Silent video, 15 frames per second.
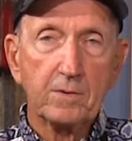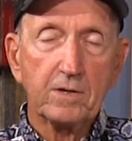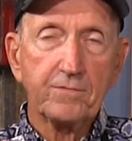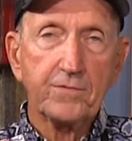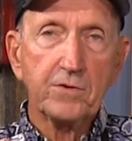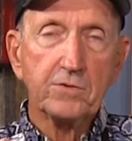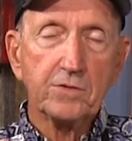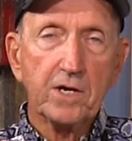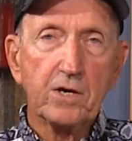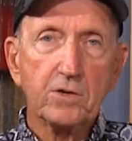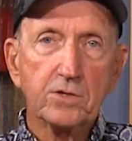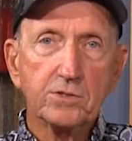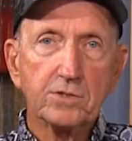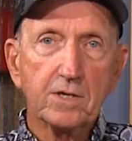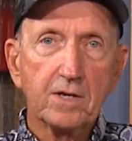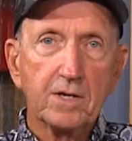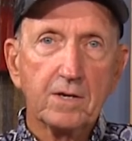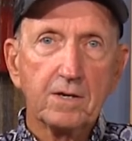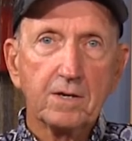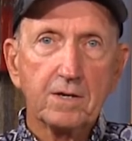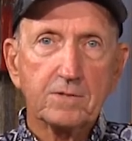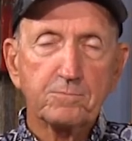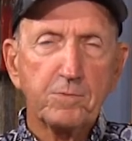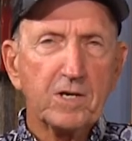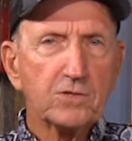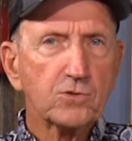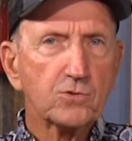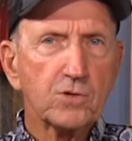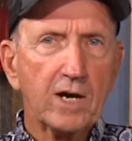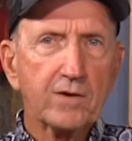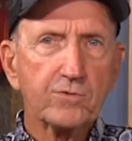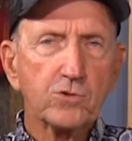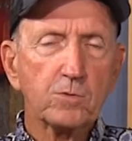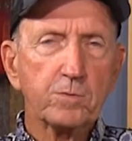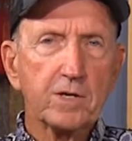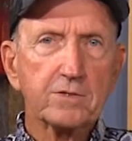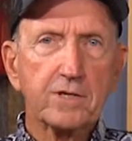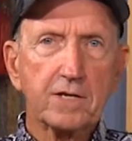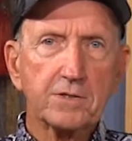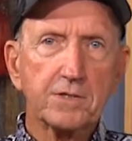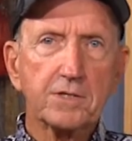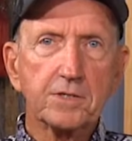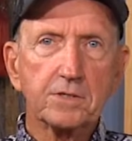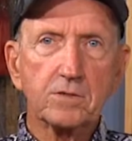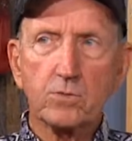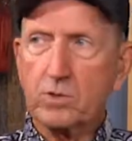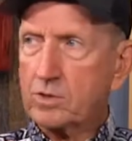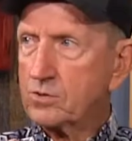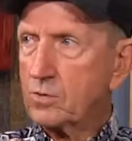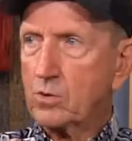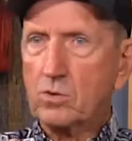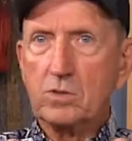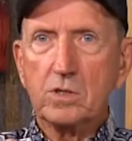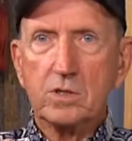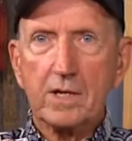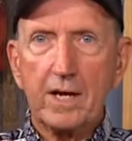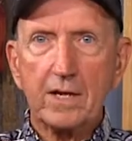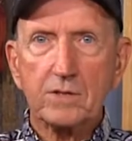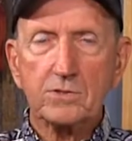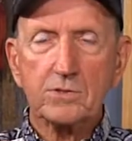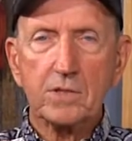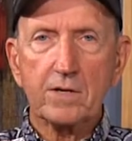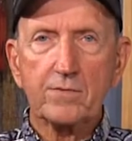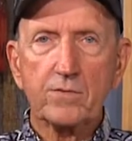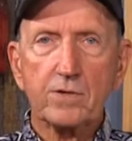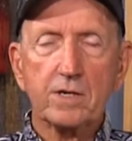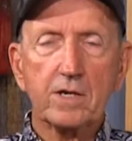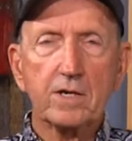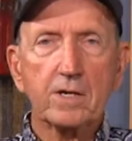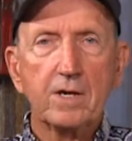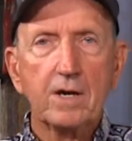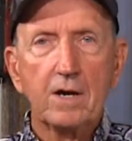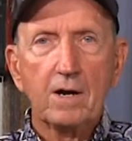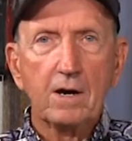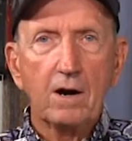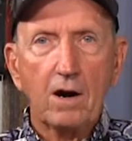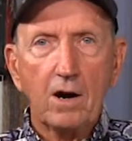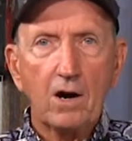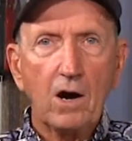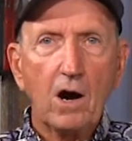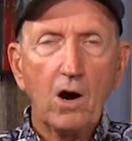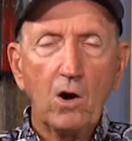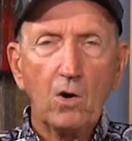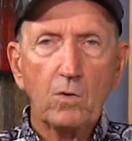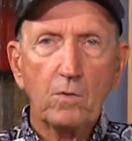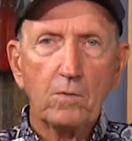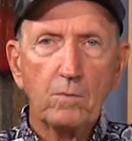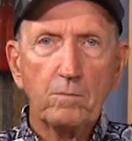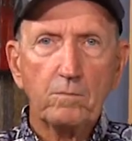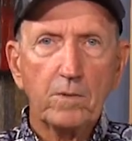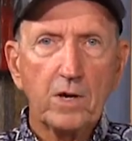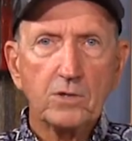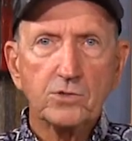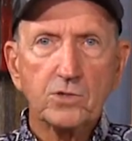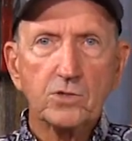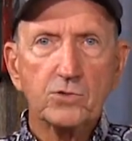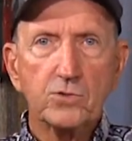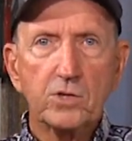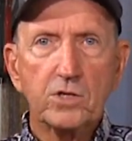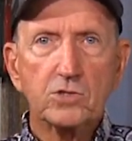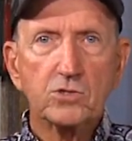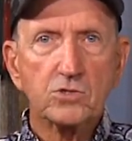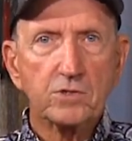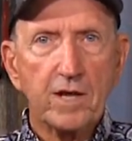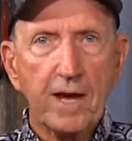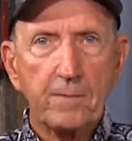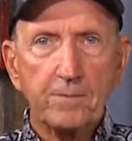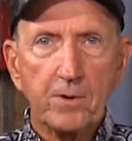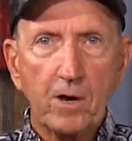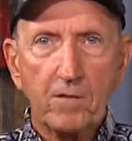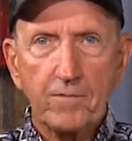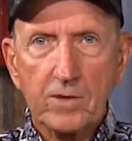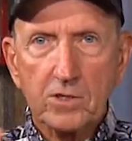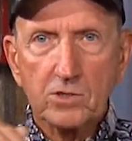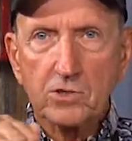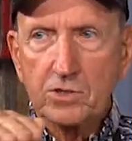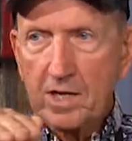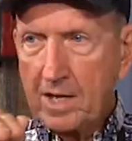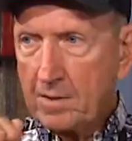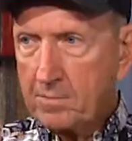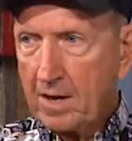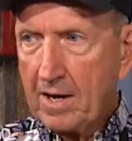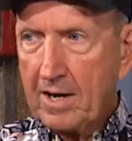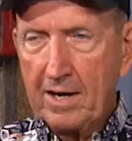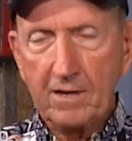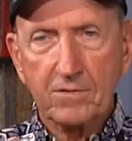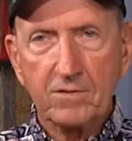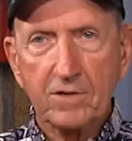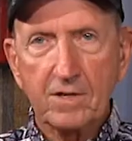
But if you noticed, especially driving through a place like Tyndall where you sort of look out and see everything, all most of the trees snapped off at the same height.